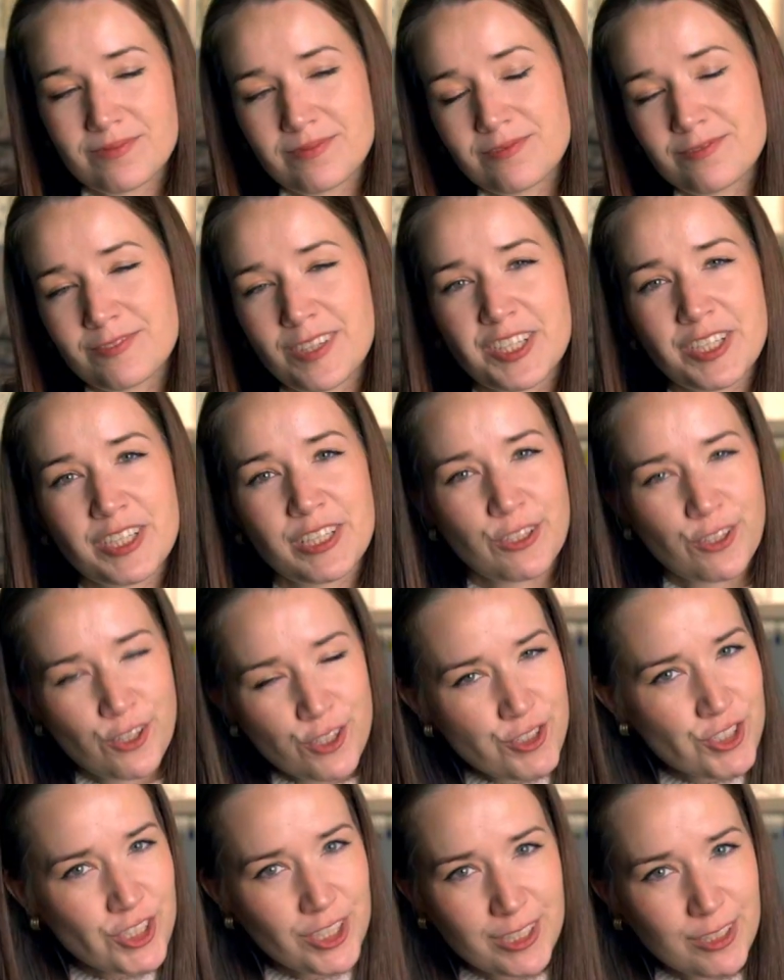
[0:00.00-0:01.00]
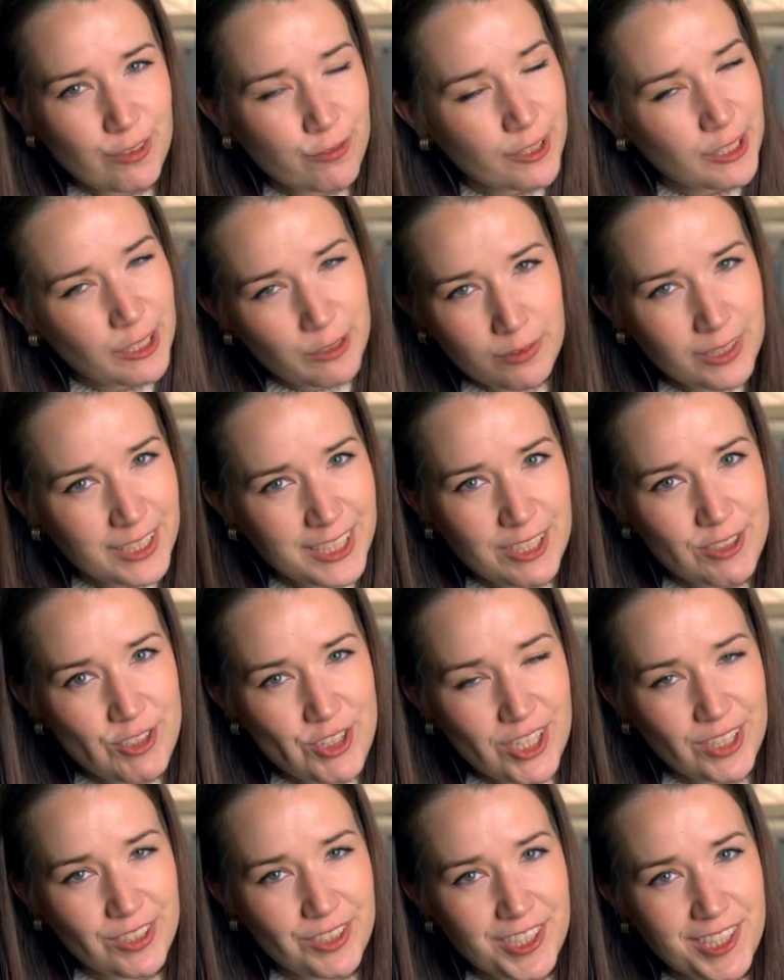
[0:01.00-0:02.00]
very logically following each
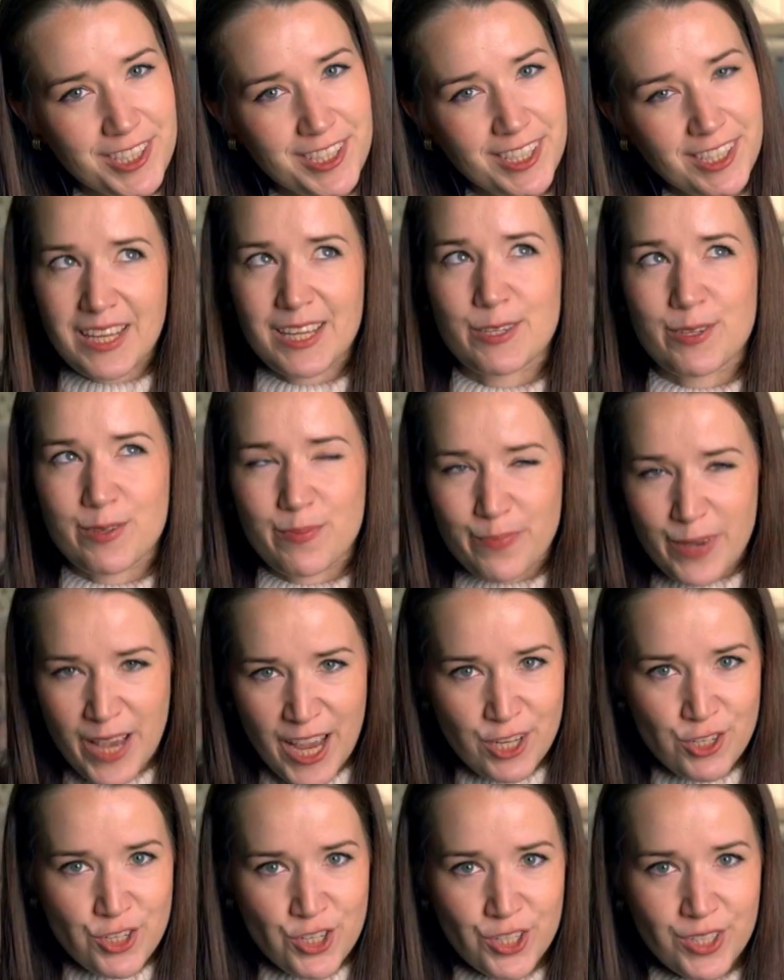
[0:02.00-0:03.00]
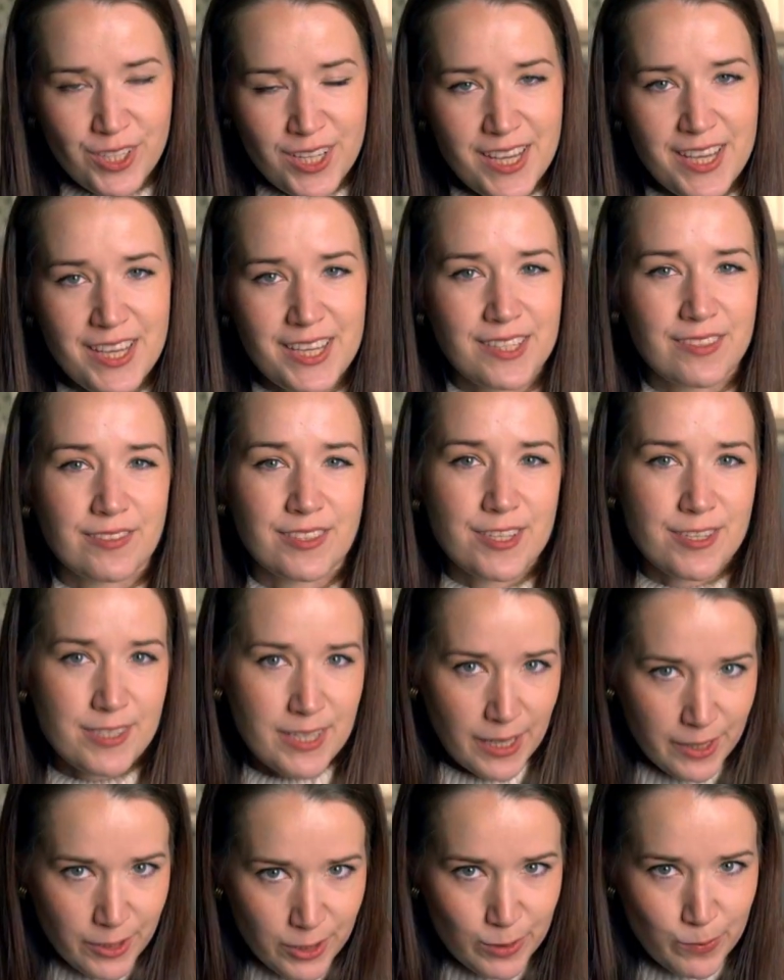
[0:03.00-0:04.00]
other, especially in the
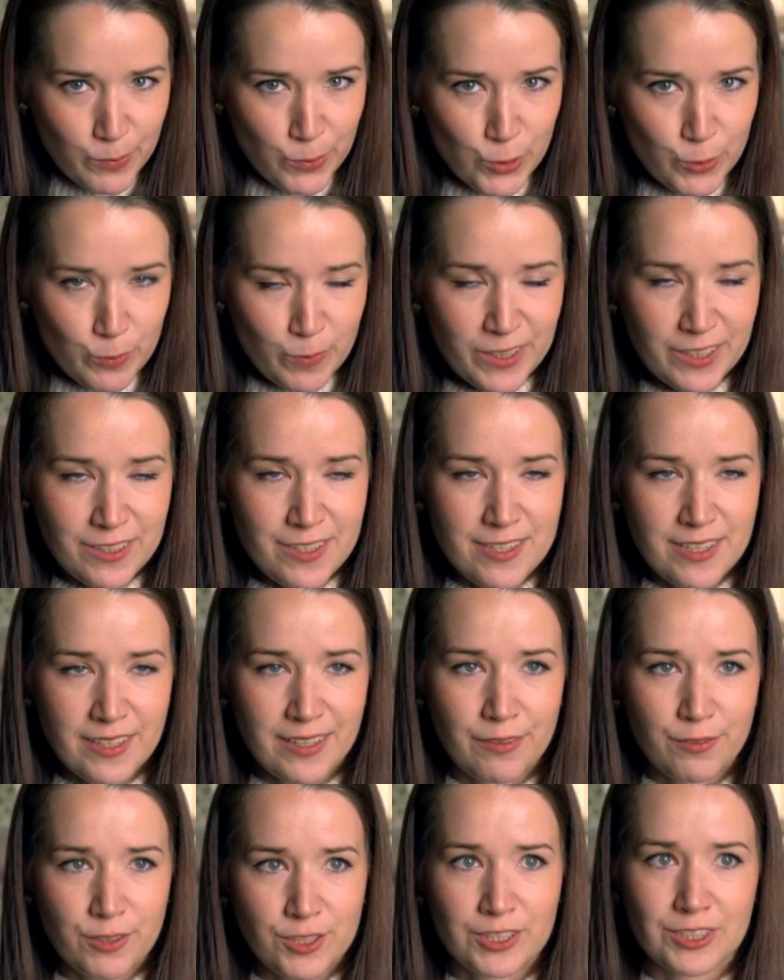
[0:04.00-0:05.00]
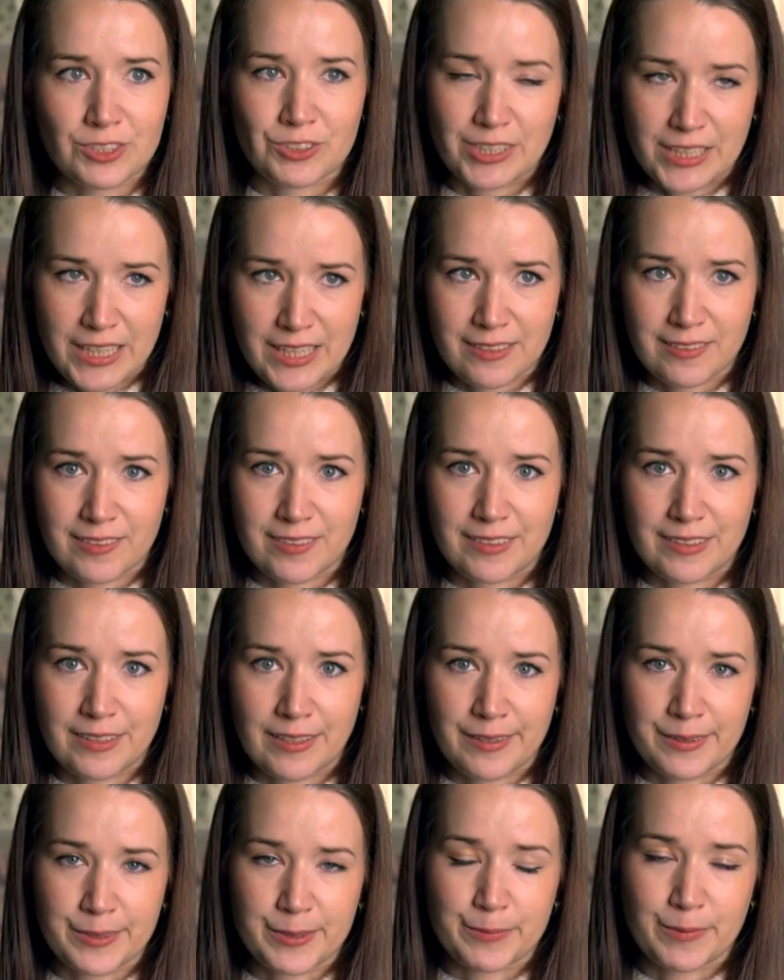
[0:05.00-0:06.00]
second book, because I've also read
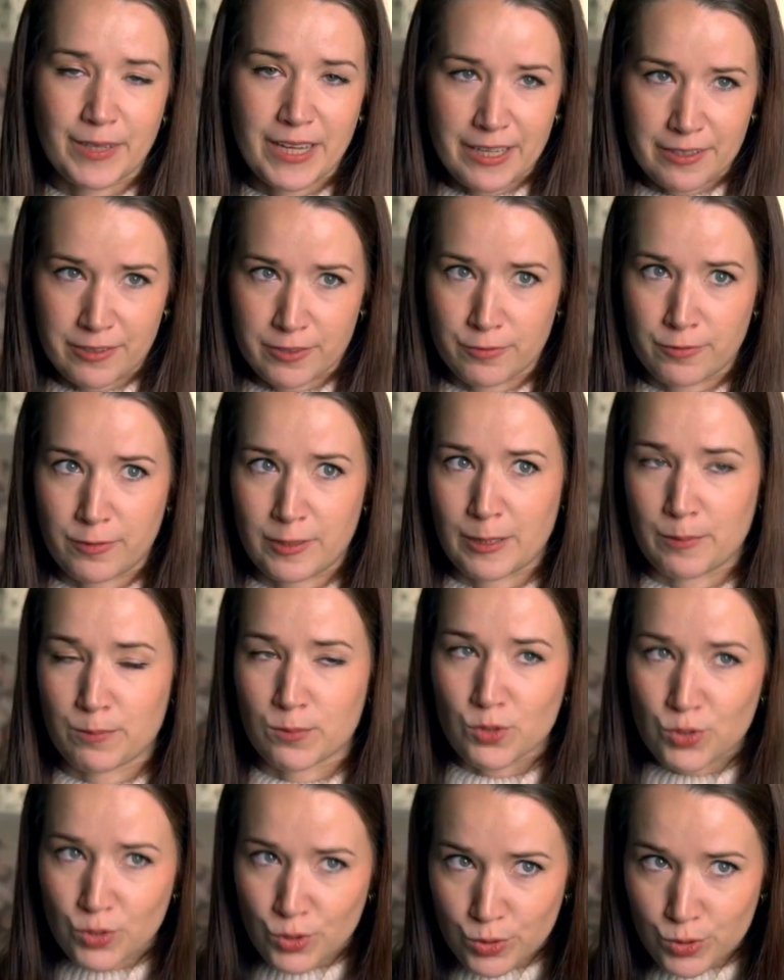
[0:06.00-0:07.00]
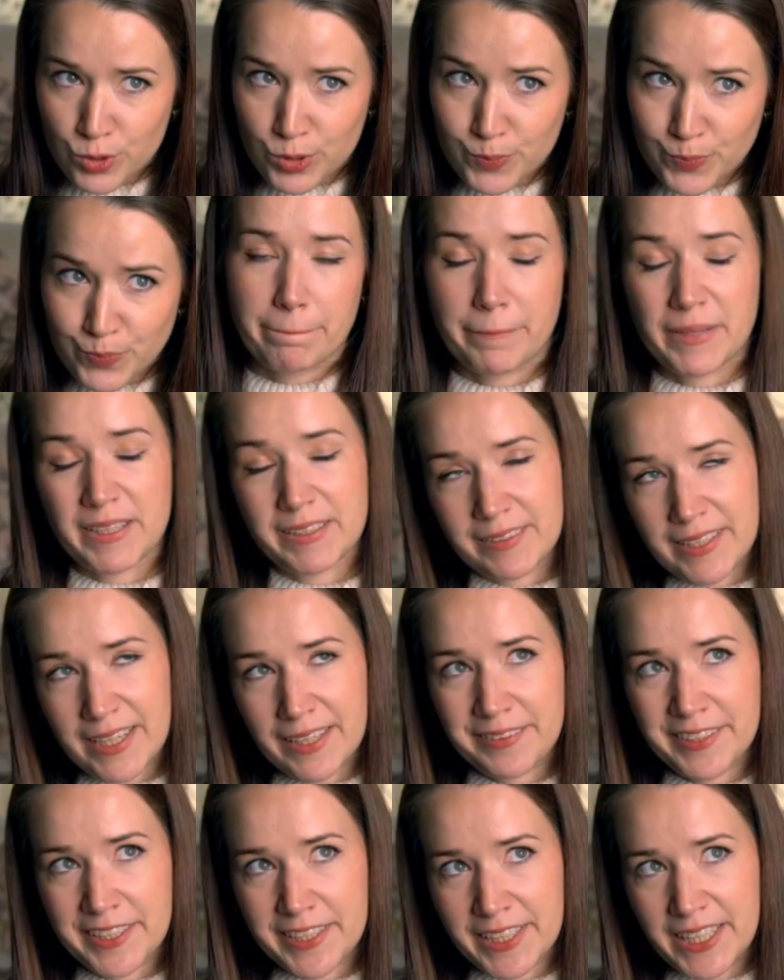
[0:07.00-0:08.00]
Iron Flame 2, but
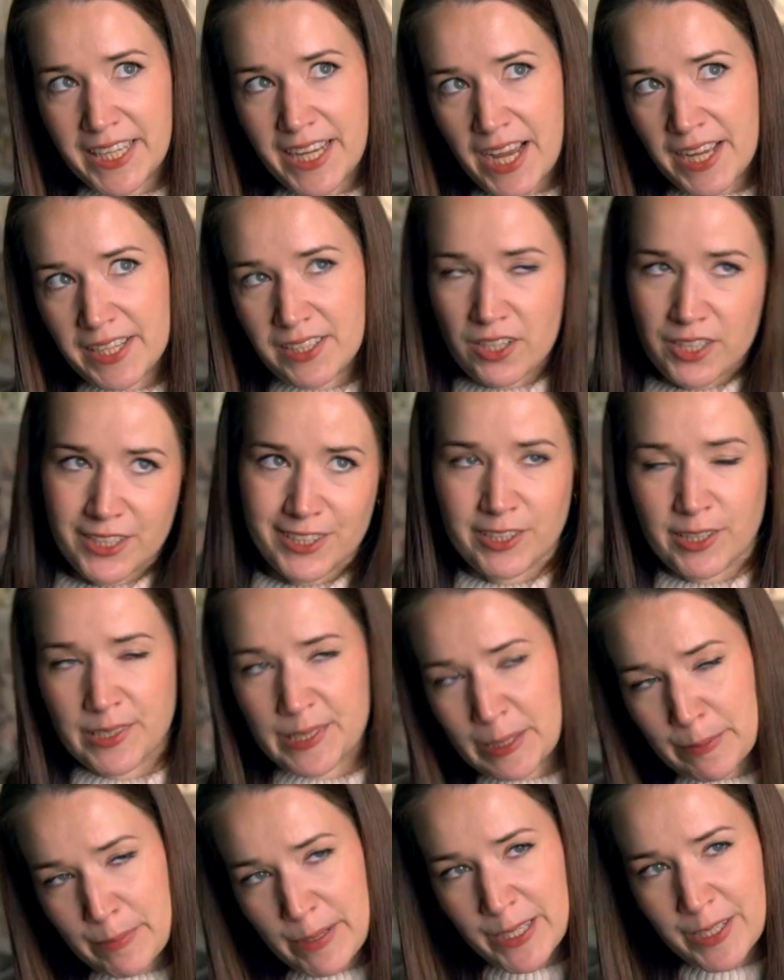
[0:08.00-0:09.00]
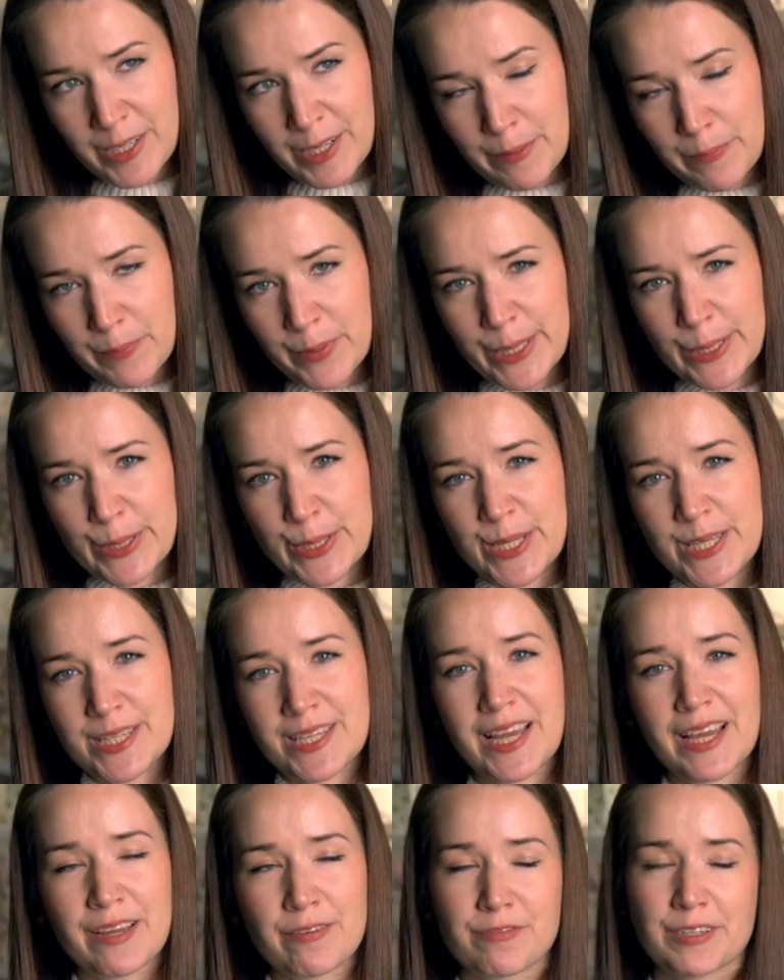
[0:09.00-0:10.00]
technically I can't talk about it because
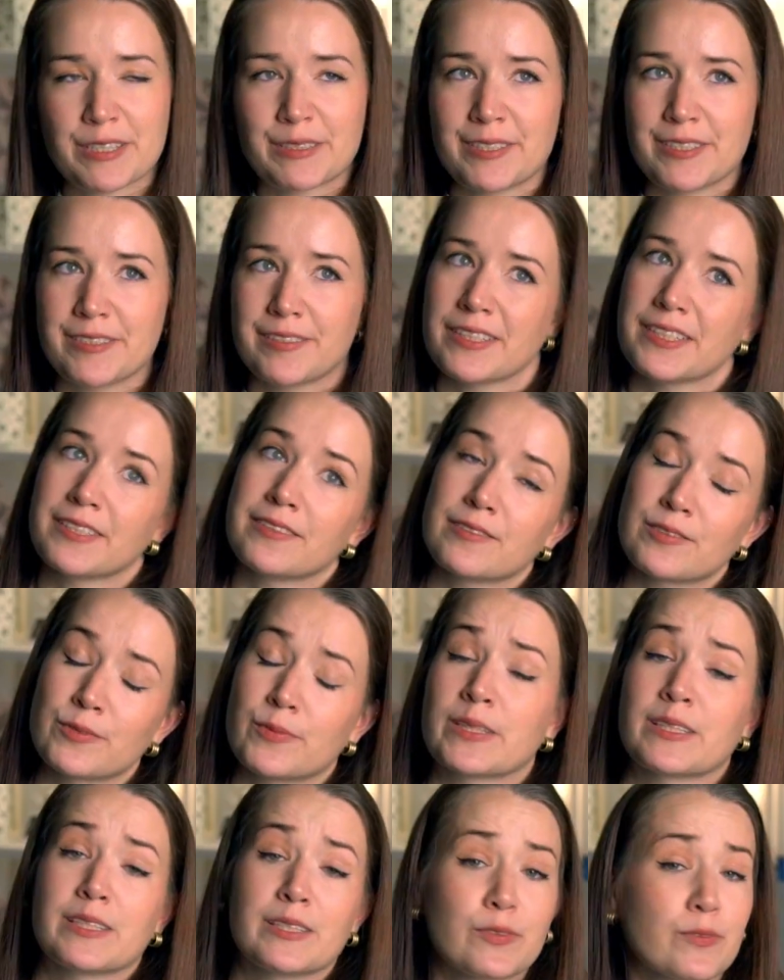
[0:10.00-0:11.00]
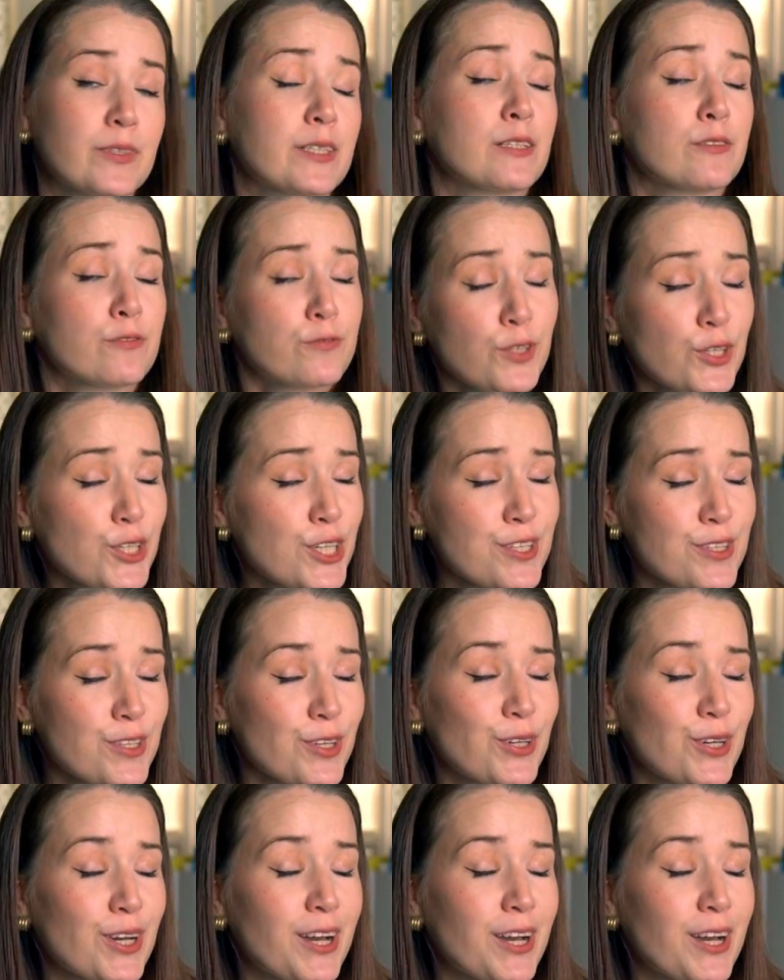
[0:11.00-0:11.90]
I've read it in 2024, so